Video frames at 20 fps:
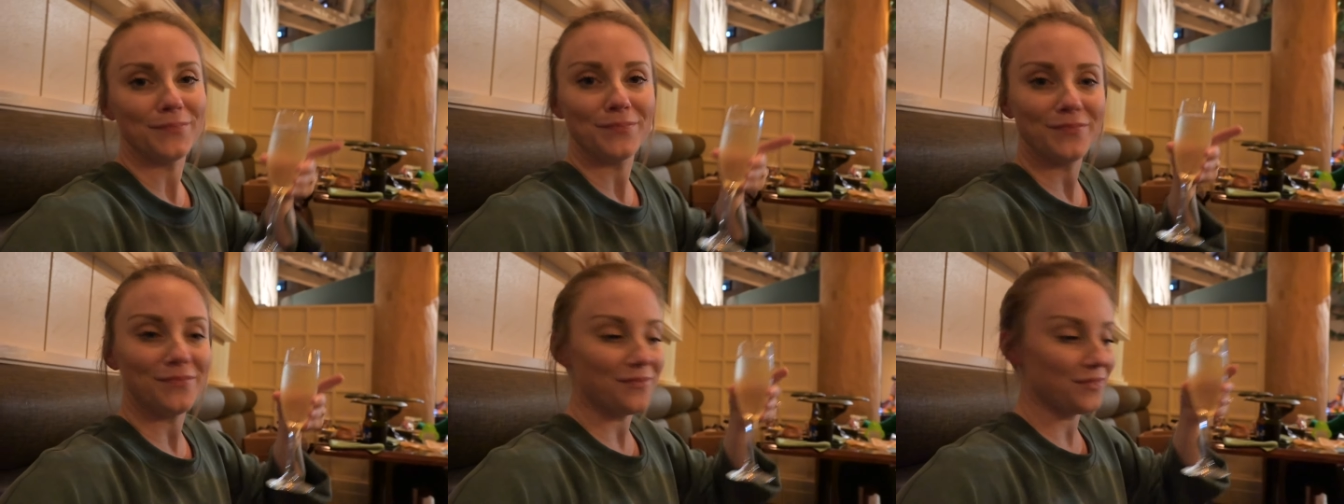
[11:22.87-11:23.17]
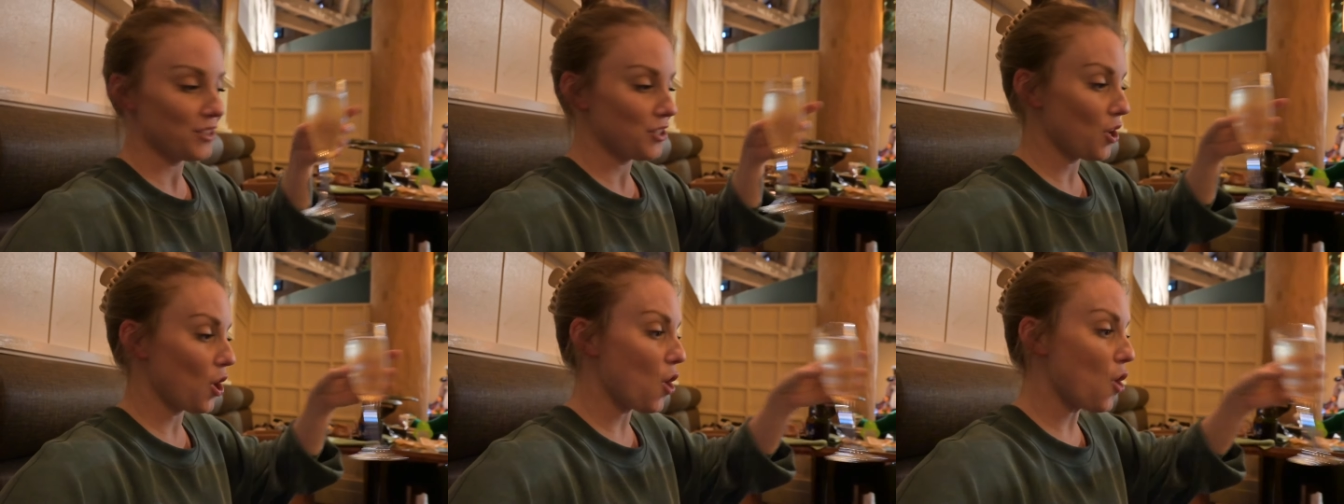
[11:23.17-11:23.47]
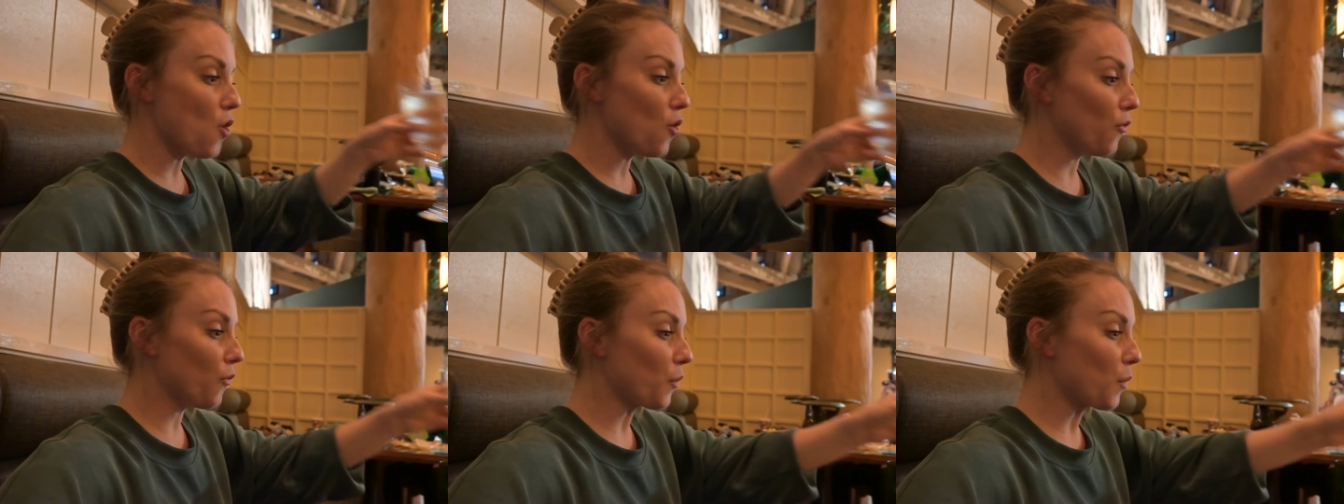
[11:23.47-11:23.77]
Super Katie's
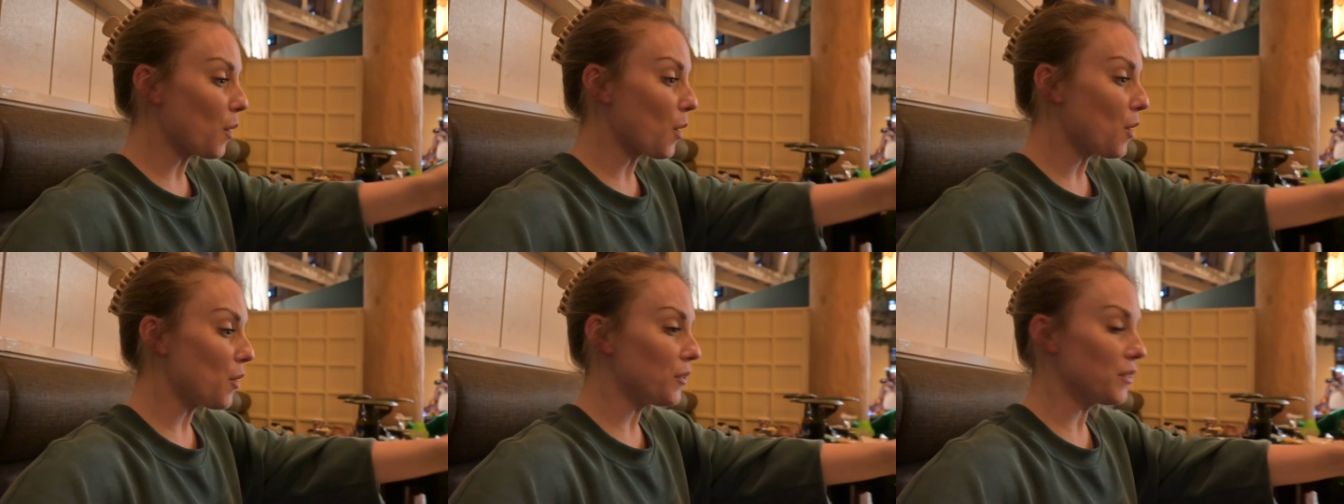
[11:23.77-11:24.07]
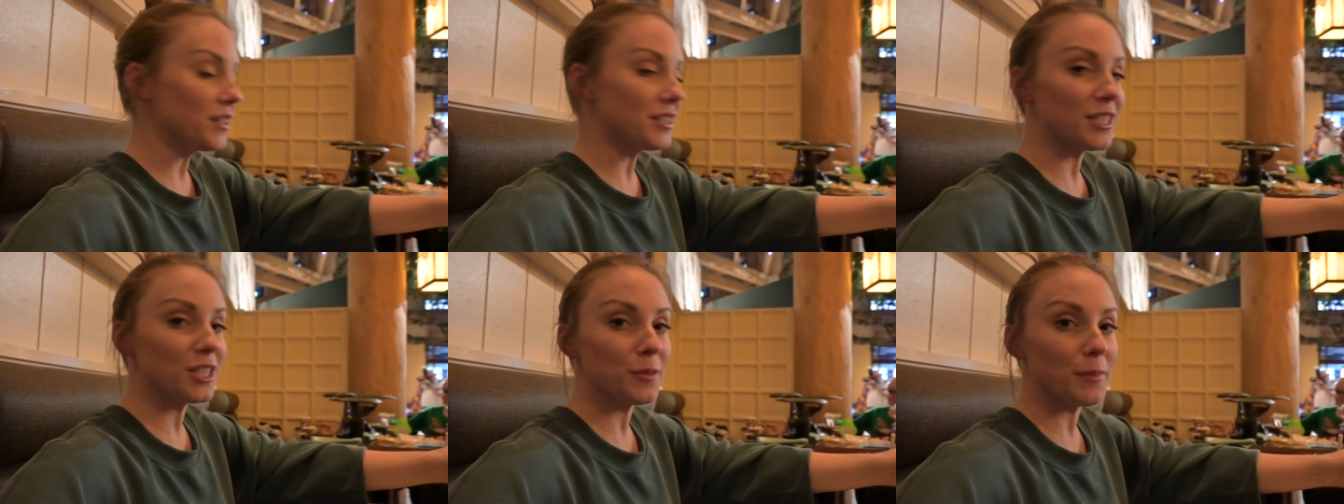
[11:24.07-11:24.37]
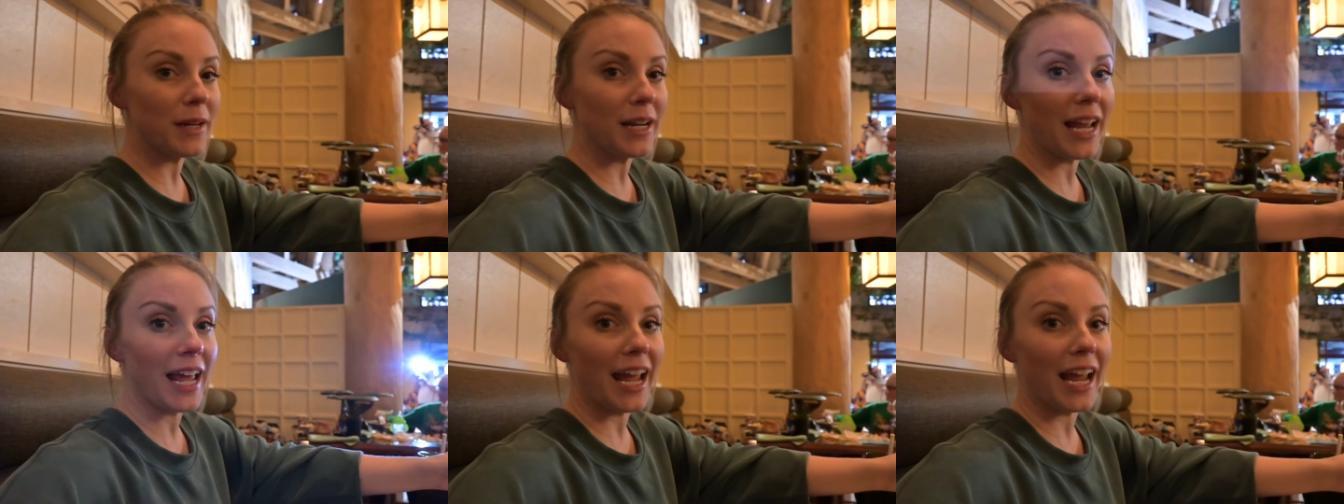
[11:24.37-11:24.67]
Overall, milk. this has
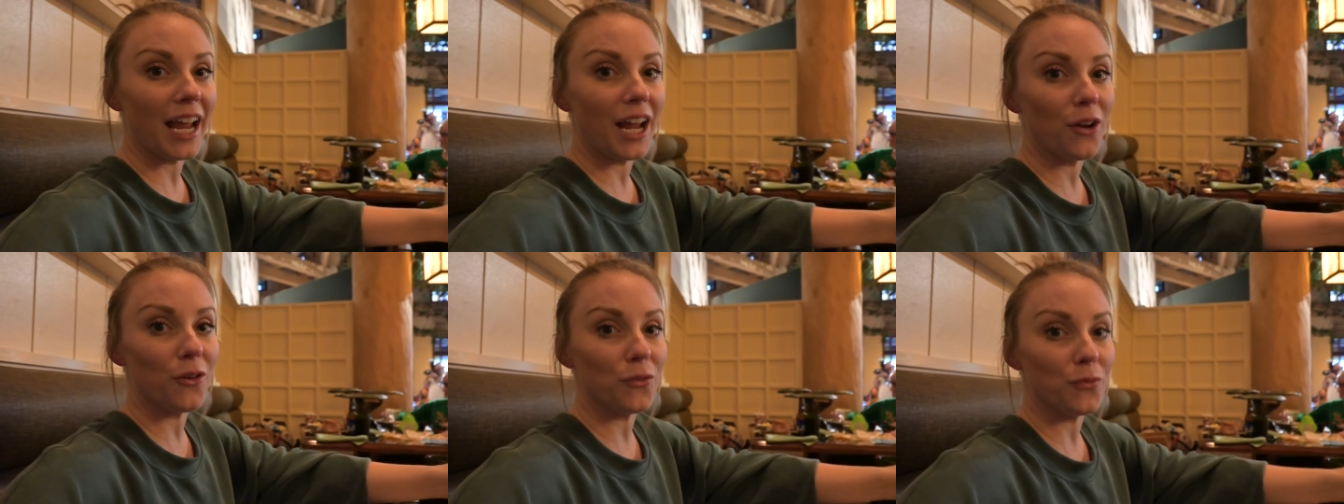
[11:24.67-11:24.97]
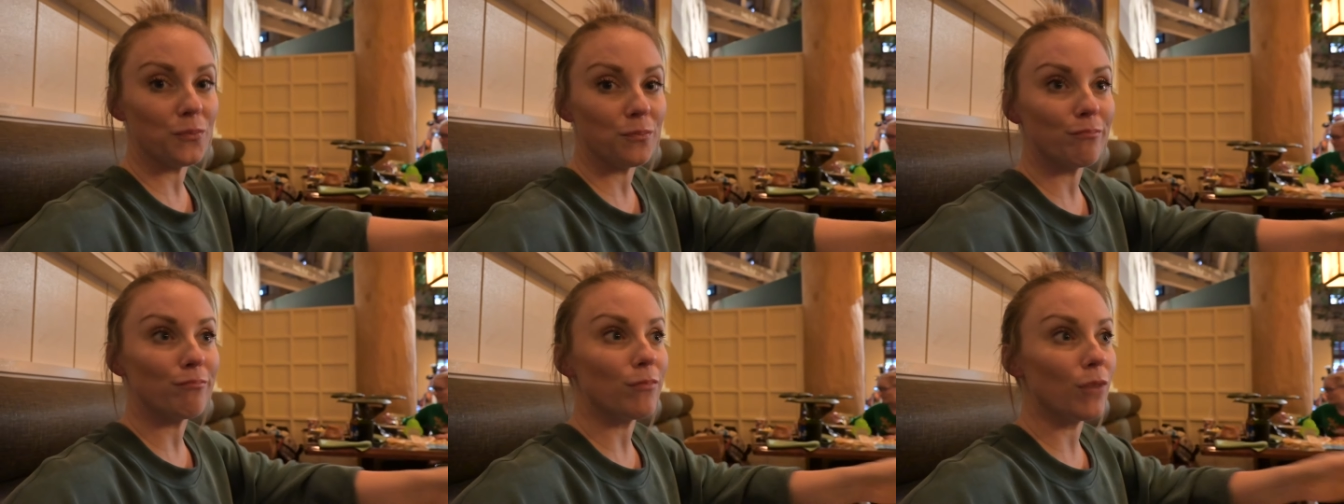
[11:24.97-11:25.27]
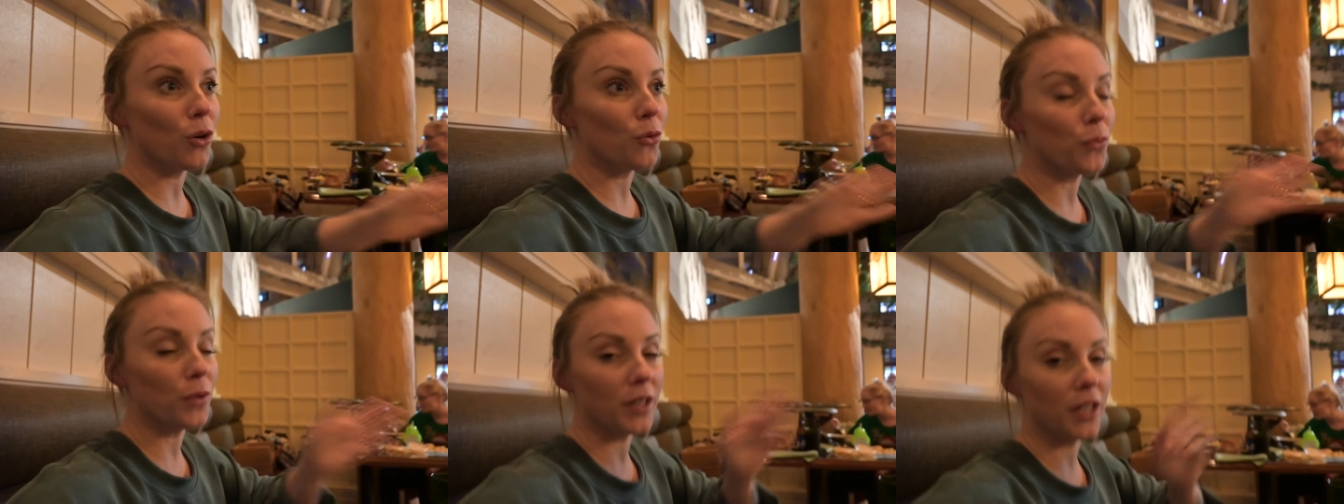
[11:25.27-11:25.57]
been a,
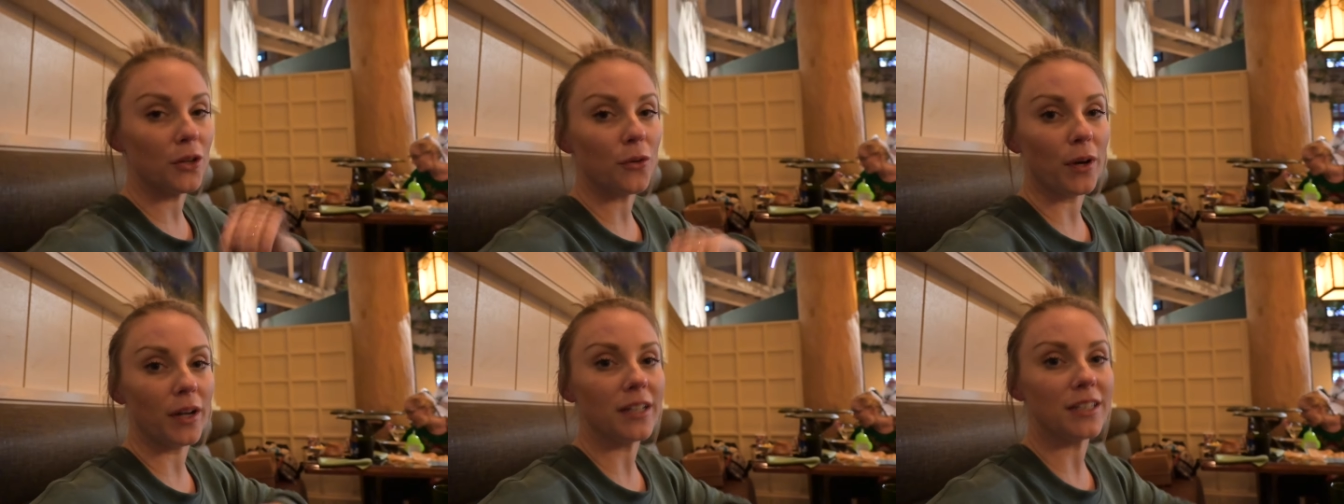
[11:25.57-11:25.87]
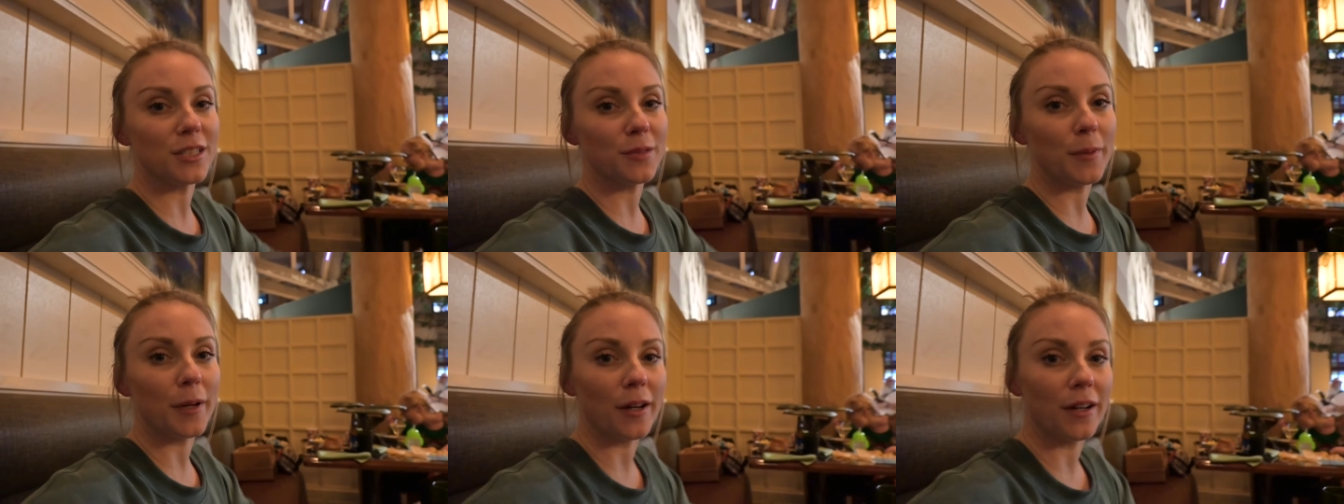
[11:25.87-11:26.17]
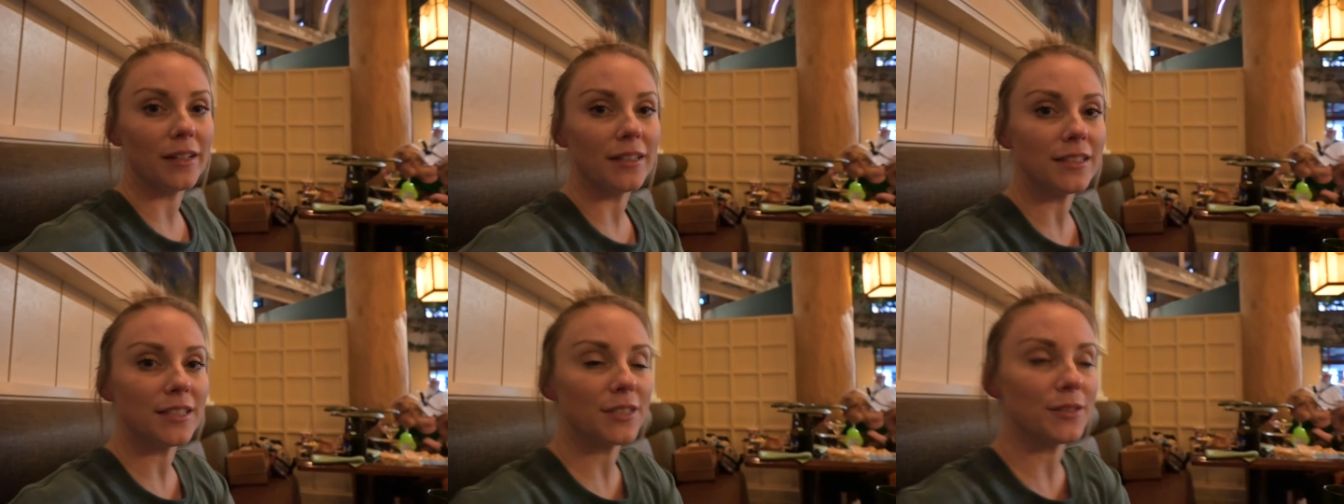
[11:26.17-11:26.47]
a really great
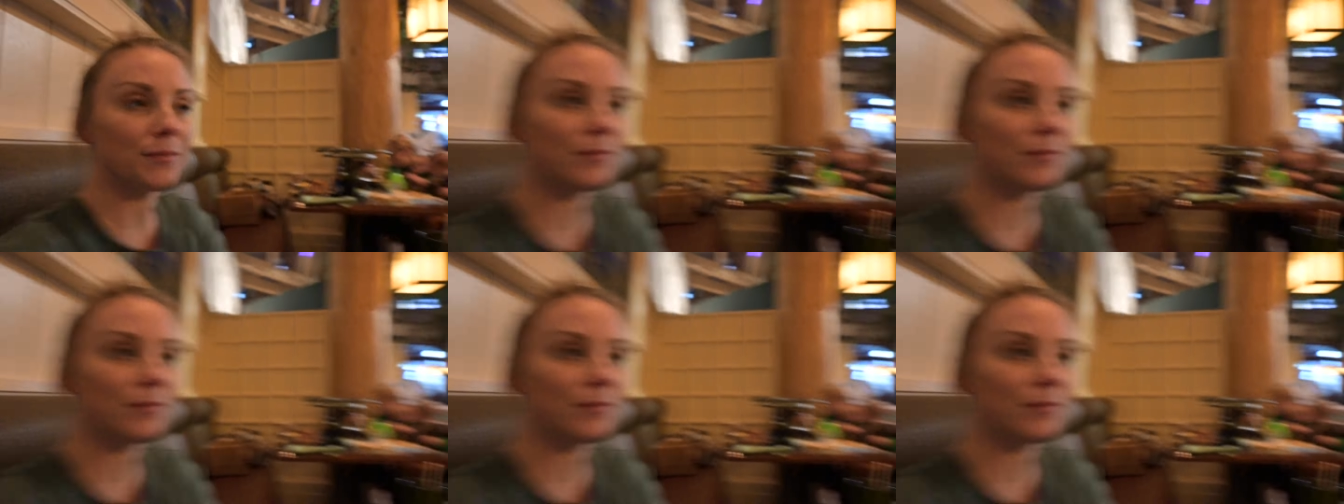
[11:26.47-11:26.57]
experience.